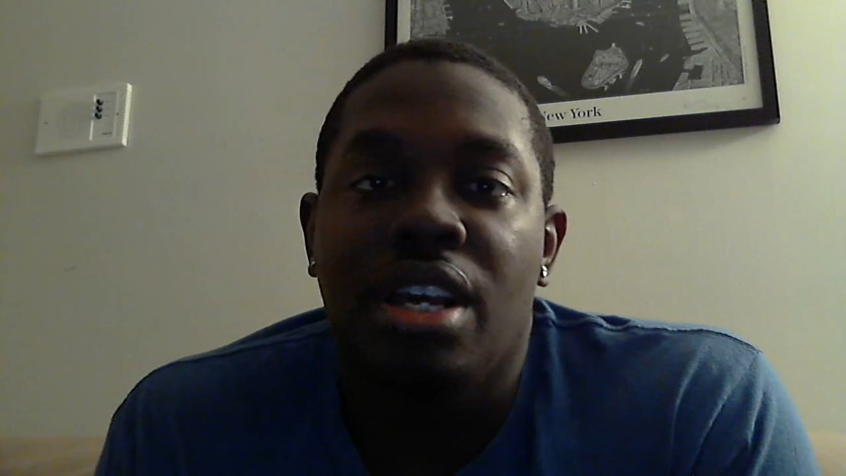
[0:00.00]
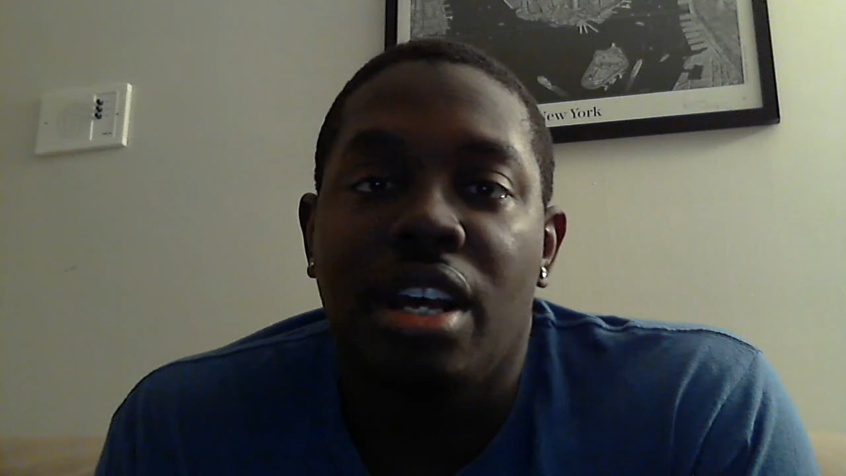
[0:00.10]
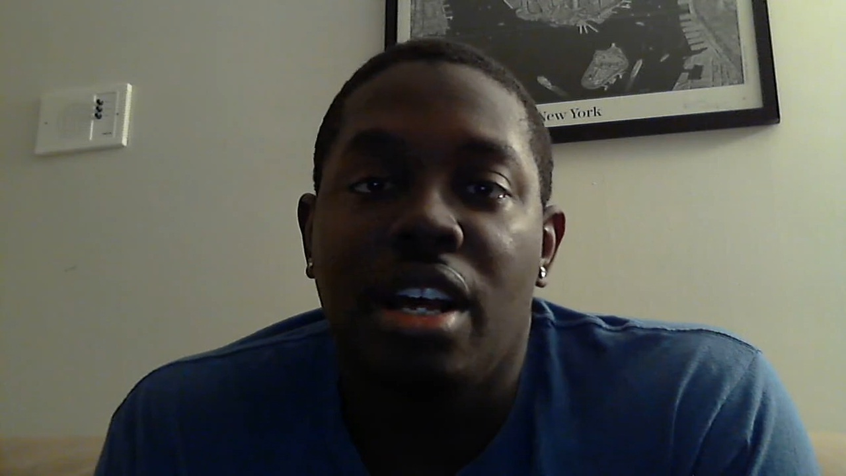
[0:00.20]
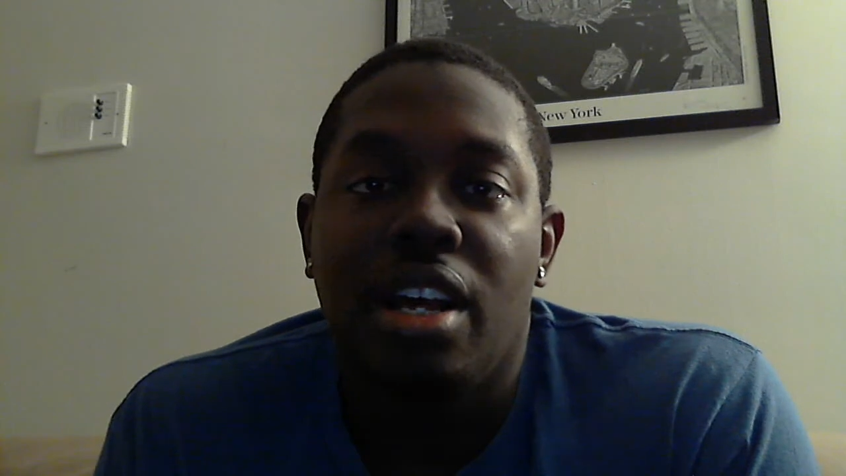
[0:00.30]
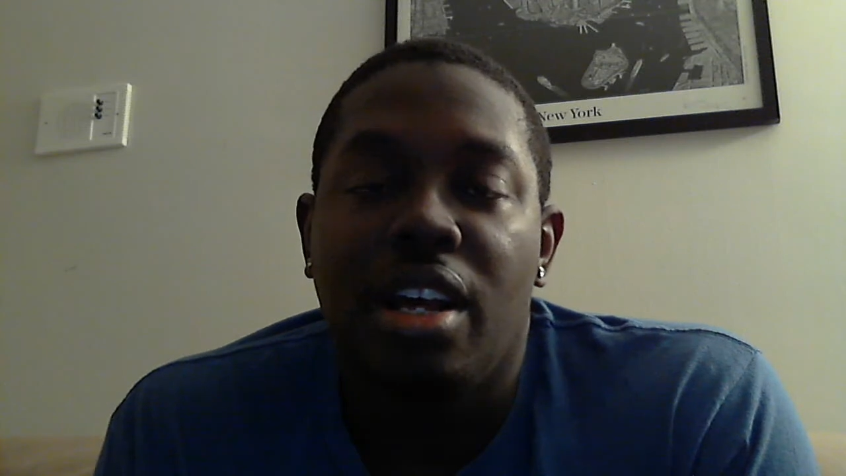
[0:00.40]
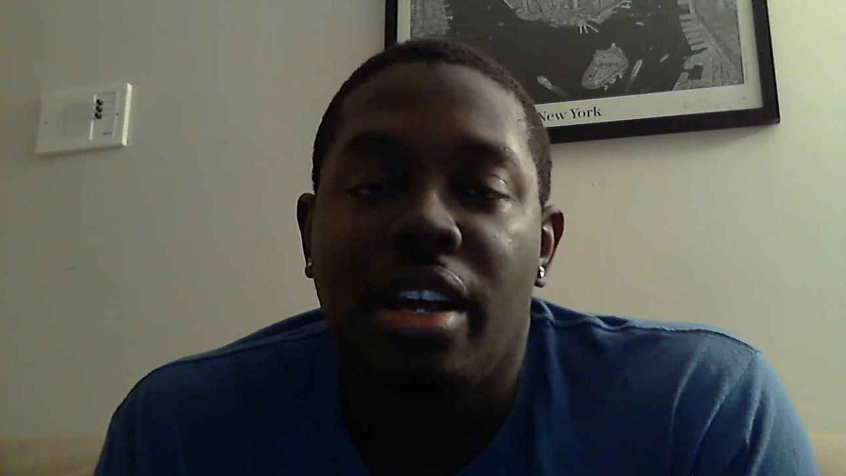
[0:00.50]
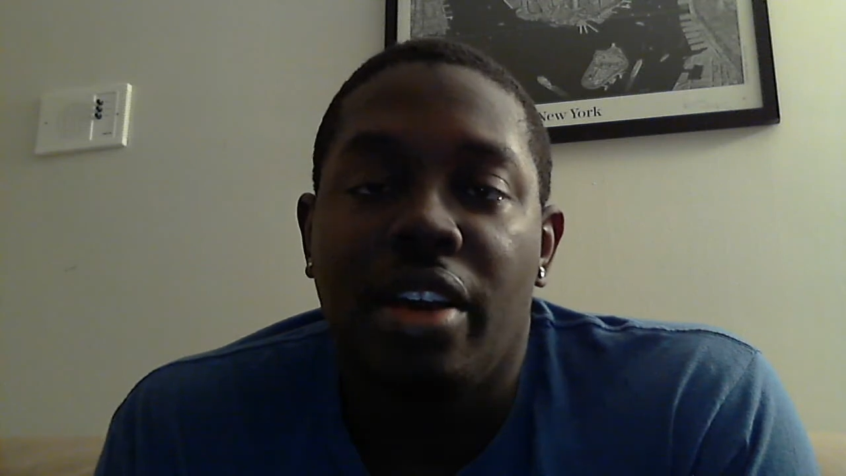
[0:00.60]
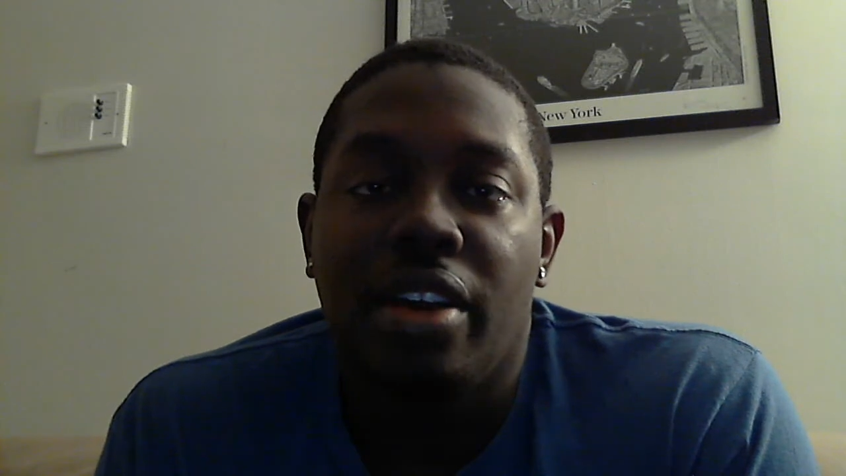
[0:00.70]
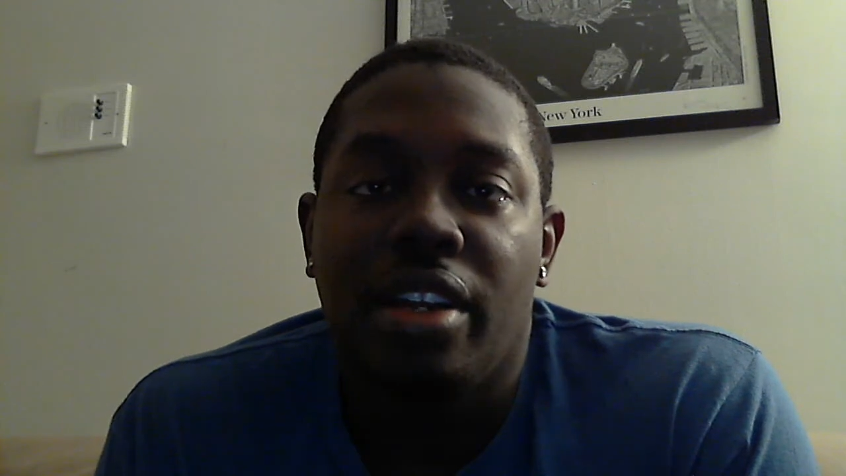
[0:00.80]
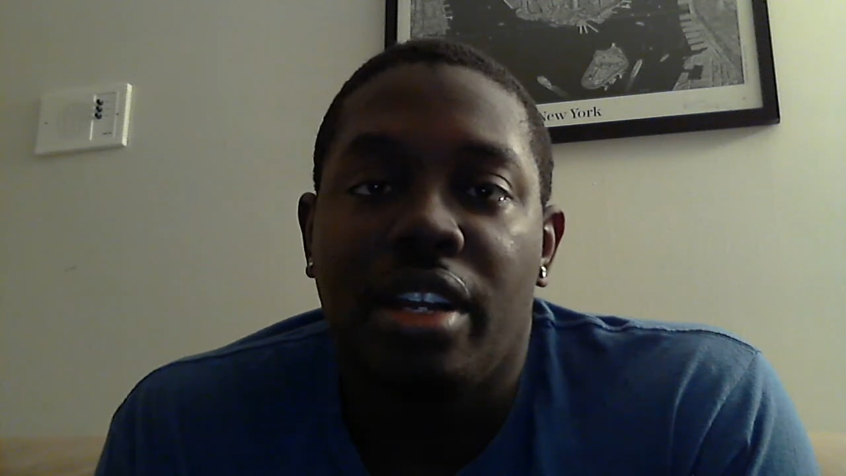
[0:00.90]

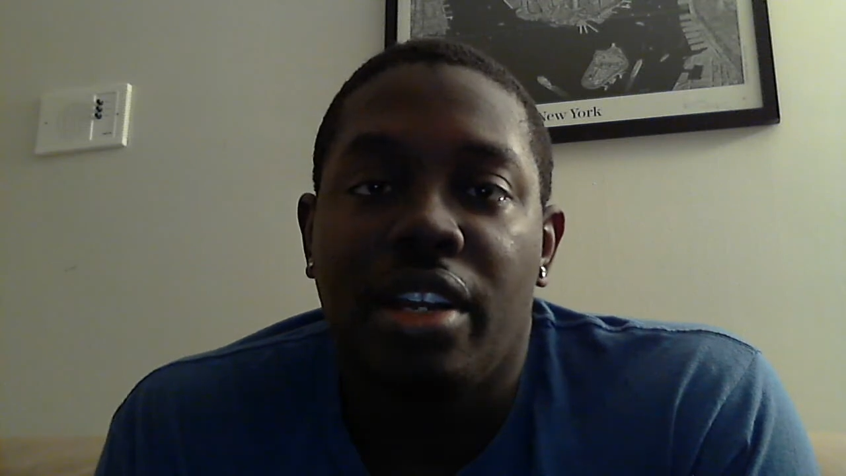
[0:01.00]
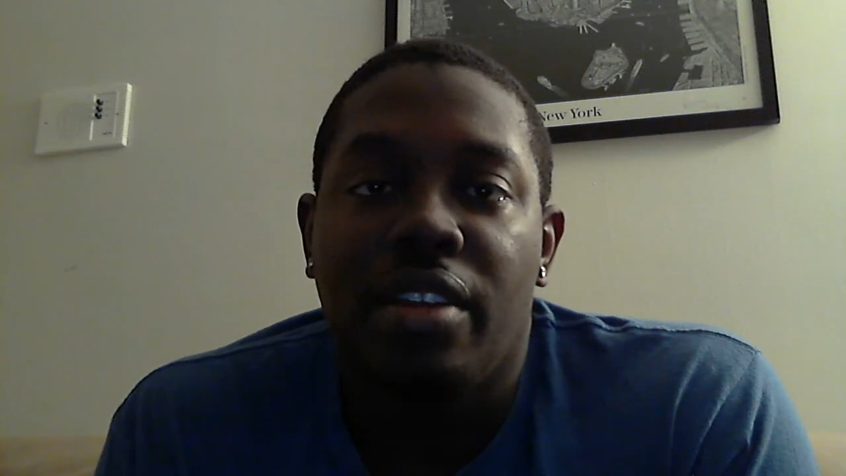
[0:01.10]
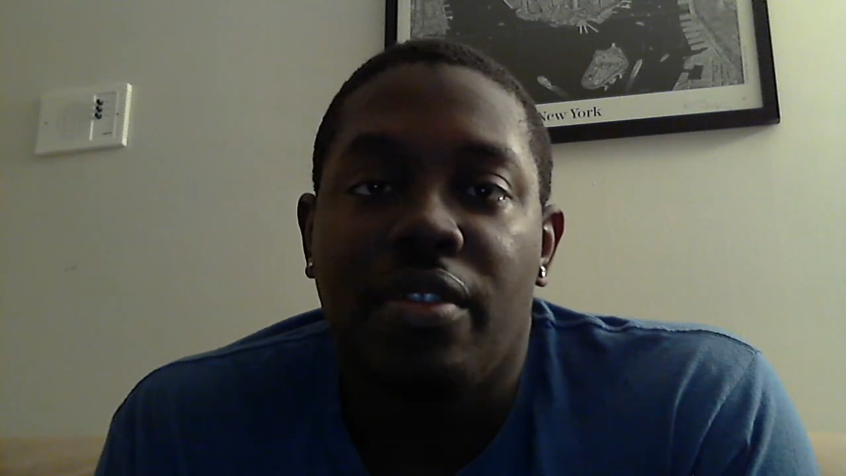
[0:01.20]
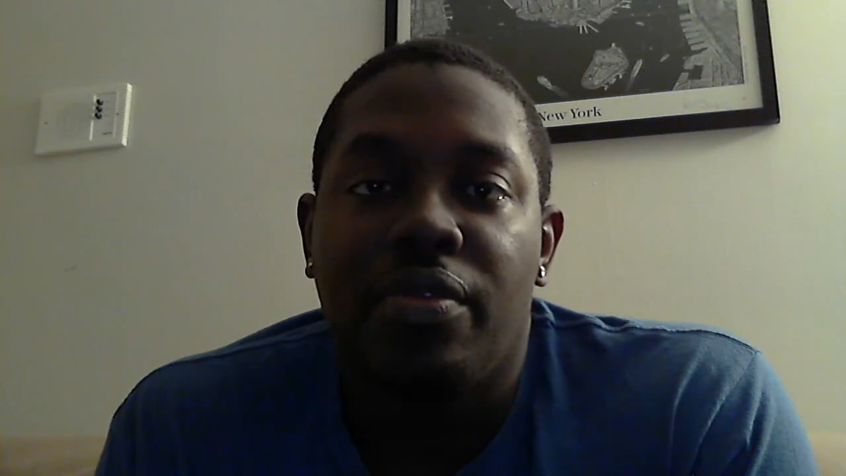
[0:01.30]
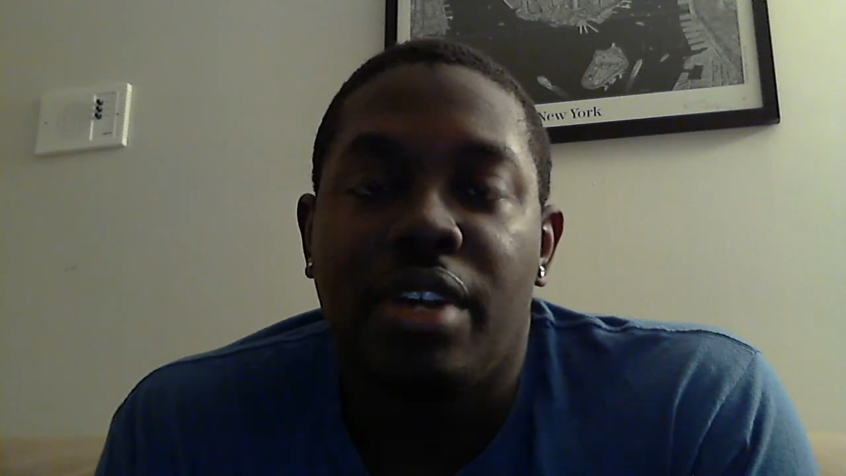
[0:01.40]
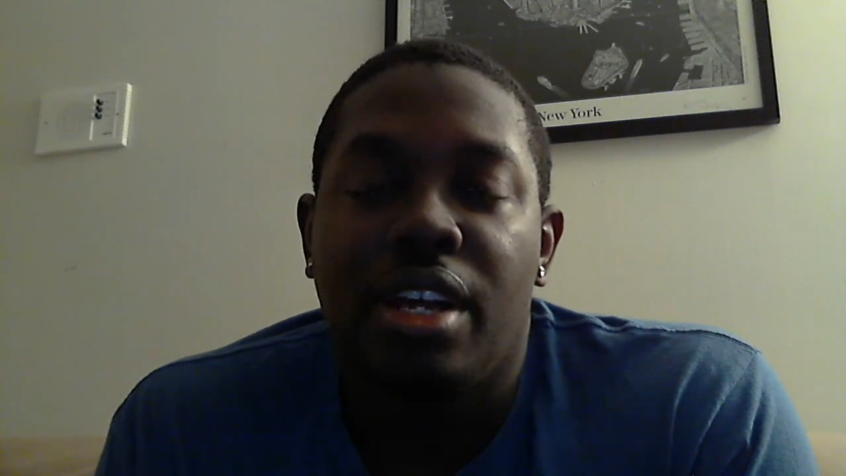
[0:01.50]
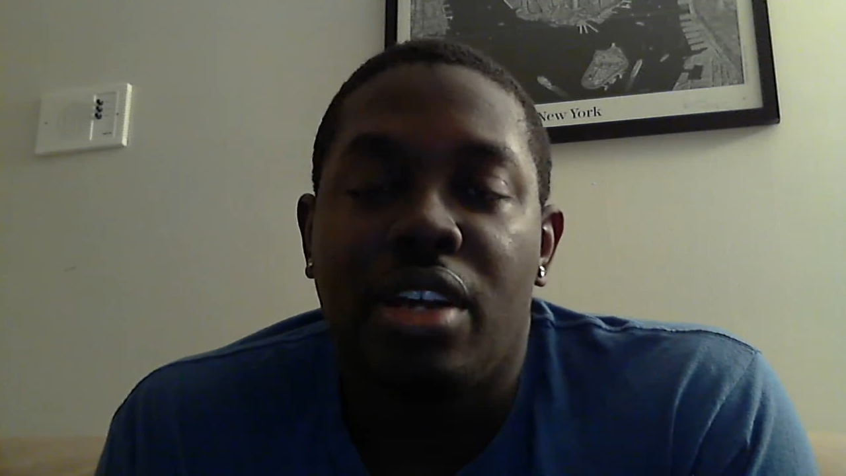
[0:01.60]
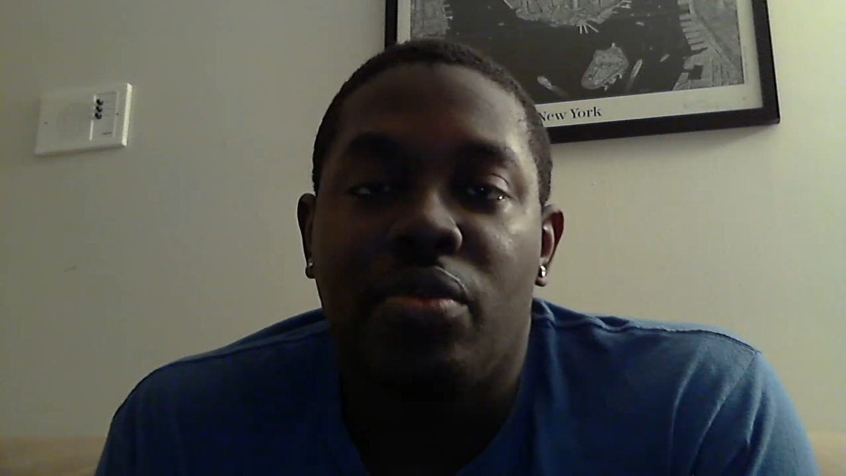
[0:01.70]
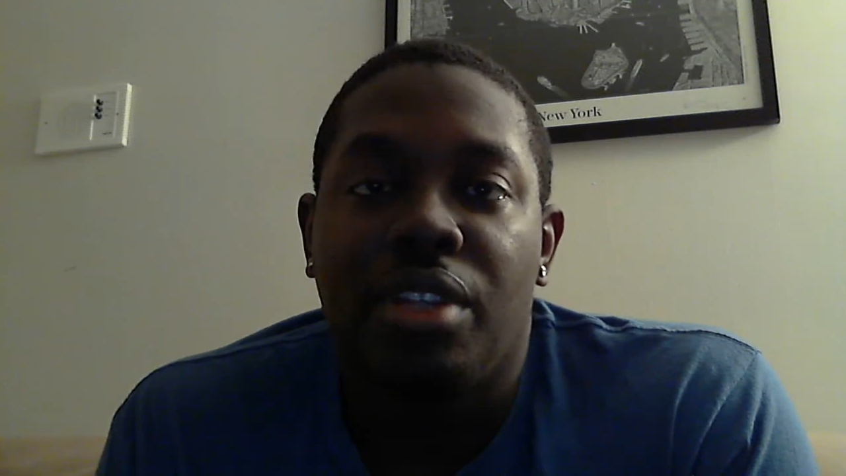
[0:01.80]
Eric getting found